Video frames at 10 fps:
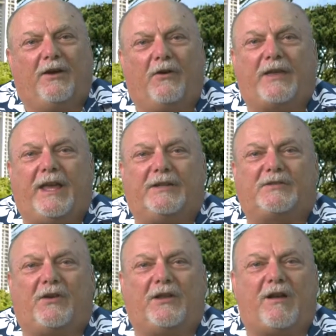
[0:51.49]
Okay,
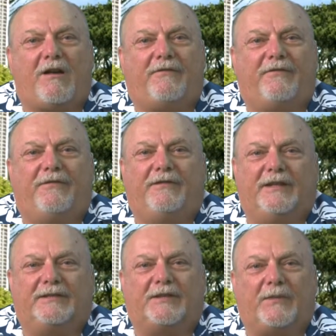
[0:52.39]
starting off
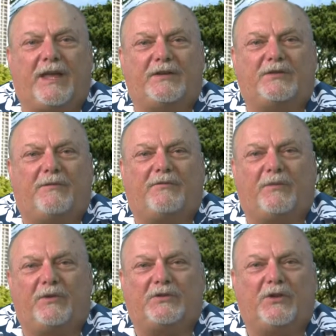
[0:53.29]
is some catch-up
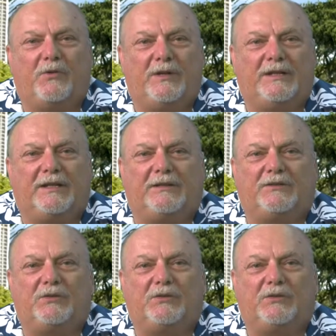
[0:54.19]
from a show we did